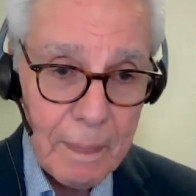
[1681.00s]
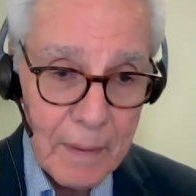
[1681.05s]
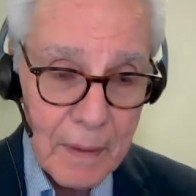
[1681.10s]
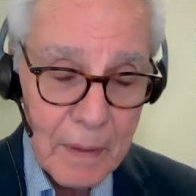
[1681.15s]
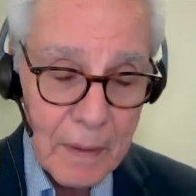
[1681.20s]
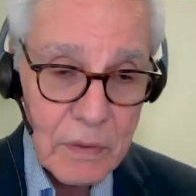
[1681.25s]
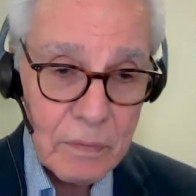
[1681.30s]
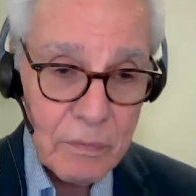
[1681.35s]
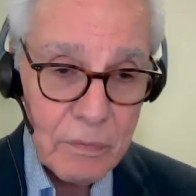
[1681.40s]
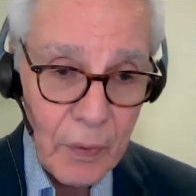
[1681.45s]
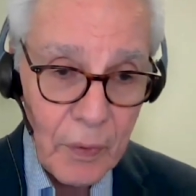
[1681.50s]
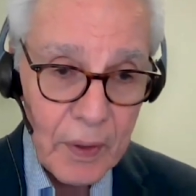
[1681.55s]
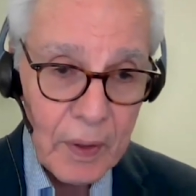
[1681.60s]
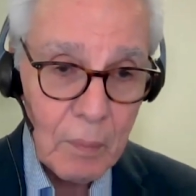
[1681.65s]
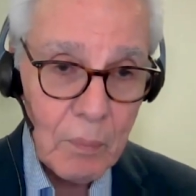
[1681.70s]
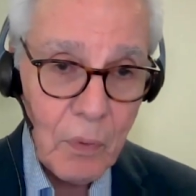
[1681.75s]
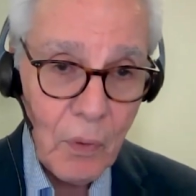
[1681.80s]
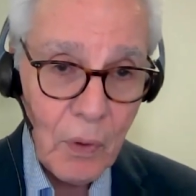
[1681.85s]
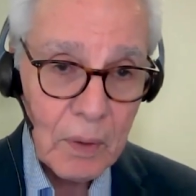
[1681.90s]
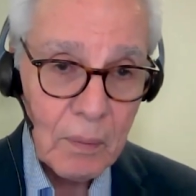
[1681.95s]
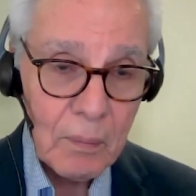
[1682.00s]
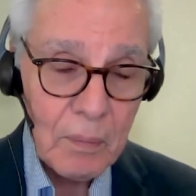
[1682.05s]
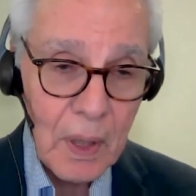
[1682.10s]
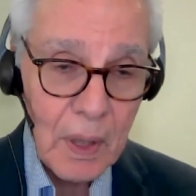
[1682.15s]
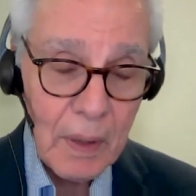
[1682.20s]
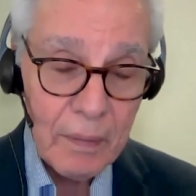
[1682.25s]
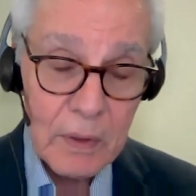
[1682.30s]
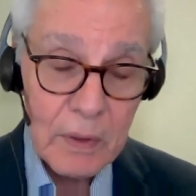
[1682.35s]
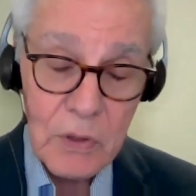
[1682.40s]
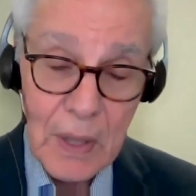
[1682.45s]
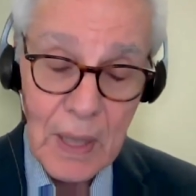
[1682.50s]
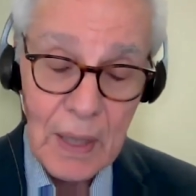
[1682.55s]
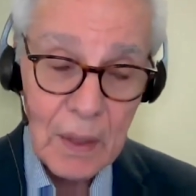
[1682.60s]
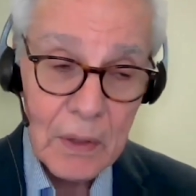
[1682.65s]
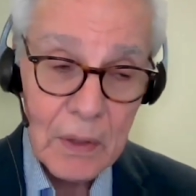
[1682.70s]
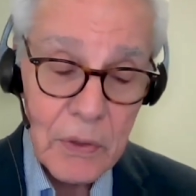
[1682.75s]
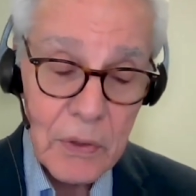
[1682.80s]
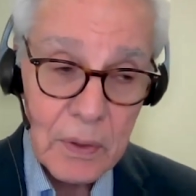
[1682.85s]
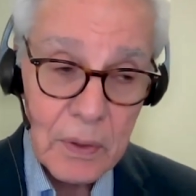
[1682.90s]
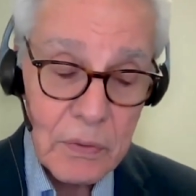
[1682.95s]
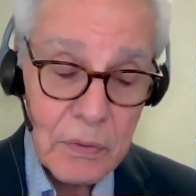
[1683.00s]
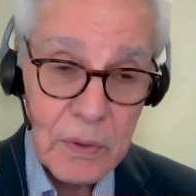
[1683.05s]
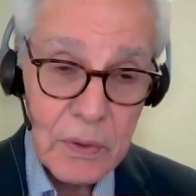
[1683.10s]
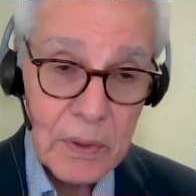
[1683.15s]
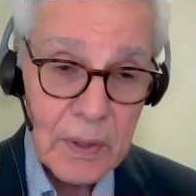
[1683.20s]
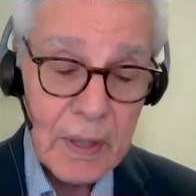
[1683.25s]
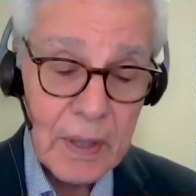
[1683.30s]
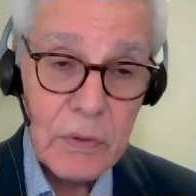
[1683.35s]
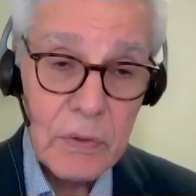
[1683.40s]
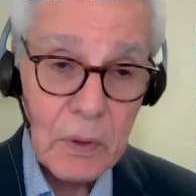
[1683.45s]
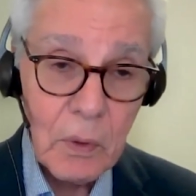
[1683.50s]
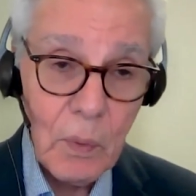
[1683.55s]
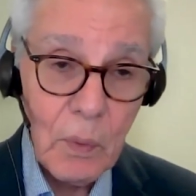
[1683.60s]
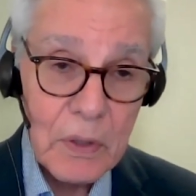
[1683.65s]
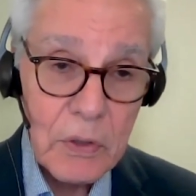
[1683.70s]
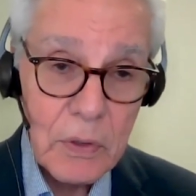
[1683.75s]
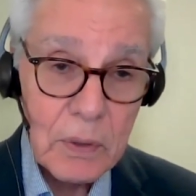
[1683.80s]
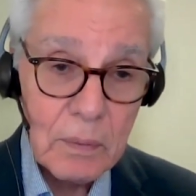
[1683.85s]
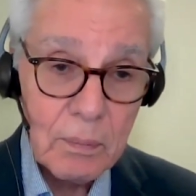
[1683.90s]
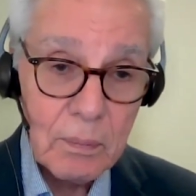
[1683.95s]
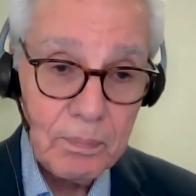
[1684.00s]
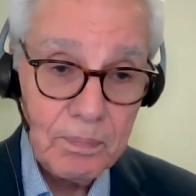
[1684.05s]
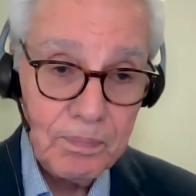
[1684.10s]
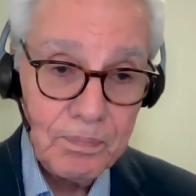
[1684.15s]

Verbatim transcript: it's a very important part of the challenge, and it's an excellent question.